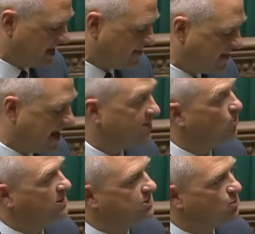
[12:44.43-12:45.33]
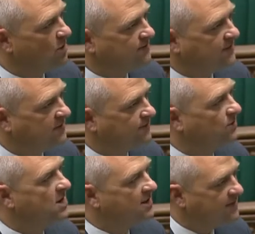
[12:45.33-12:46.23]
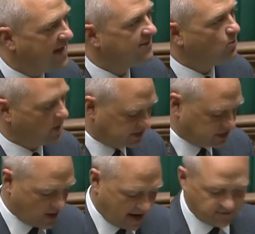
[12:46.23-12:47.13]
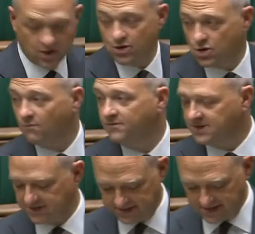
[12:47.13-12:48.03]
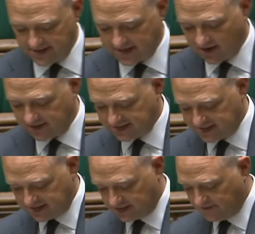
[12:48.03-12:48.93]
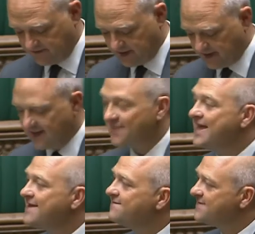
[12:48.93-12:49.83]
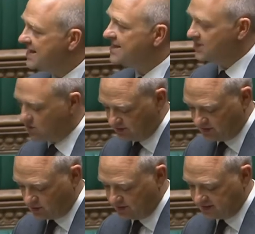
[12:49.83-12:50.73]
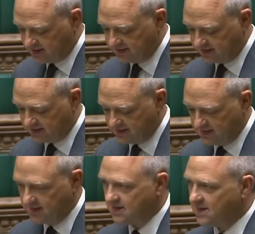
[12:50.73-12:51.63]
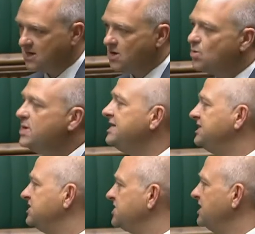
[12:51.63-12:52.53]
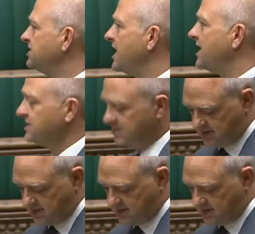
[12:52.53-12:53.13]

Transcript: They're the ones who are fearful. They're the ones who have no confidence in the current system. They fear the consequences. We need to change that.